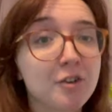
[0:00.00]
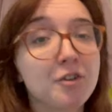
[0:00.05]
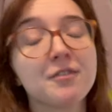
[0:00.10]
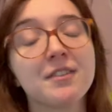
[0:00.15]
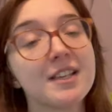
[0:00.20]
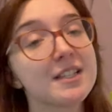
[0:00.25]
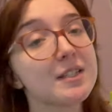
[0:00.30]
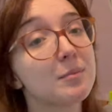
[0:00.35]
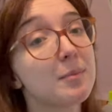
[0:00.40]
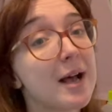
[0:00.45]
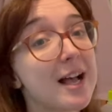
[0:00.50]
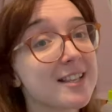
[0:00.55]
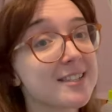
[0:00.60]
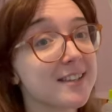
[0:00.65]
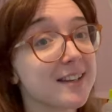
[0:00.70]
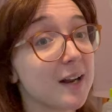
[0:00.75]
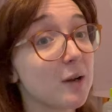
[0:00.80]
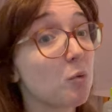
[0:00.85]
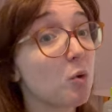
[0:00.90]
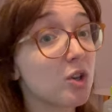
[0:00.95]
or if there's a
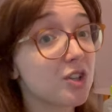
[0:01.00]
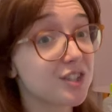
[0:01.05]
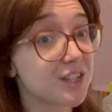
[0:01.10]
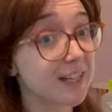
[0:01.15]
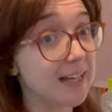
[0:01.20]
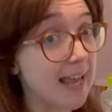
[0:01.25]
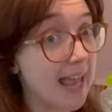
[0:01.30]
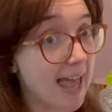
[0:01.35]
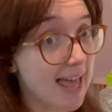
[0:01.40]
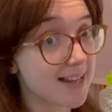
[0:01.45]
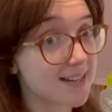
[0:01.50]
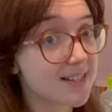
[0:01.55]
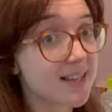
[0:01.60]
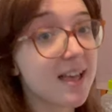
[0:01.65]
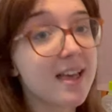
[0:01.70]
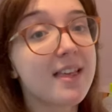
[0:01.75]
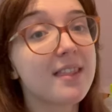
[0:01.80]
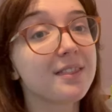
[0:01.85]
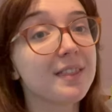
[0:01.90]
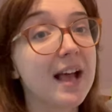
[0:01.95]
pattern I want to get
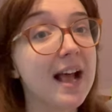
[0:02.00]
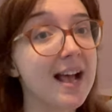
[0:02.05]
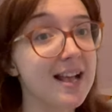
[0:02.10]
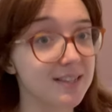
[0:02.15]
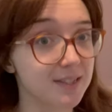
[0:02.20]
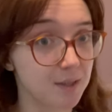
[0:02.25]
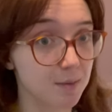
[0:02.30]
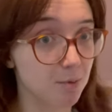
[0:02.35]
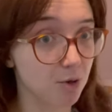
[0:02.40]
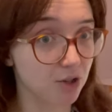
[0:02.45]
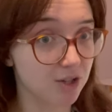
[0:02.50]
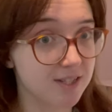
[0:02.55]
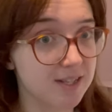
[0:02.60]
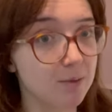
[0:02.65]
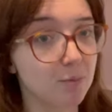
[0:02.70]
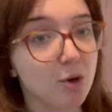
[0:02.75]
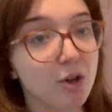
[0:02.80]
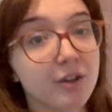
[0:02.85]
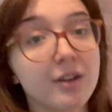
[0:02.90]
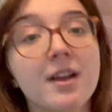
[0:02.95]
that has the bodice I
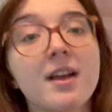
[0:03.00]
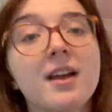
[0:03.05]
want.